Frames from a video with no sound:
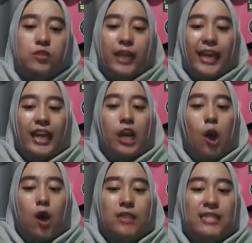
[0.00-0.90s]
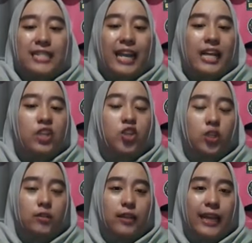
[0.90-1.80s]
inconsistent
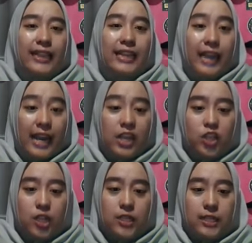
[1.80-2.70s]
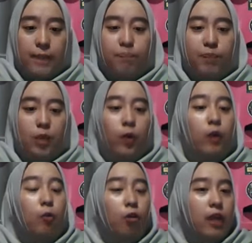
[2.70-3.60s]
results in the relationship
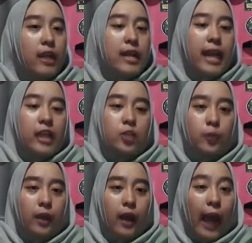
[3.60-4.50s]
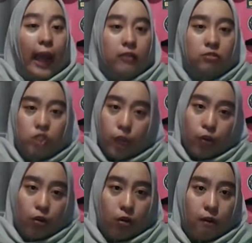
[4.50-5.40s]
between work engagement and
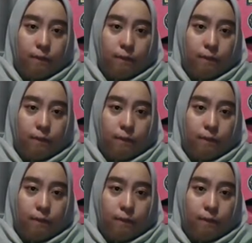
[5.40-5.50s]
gender.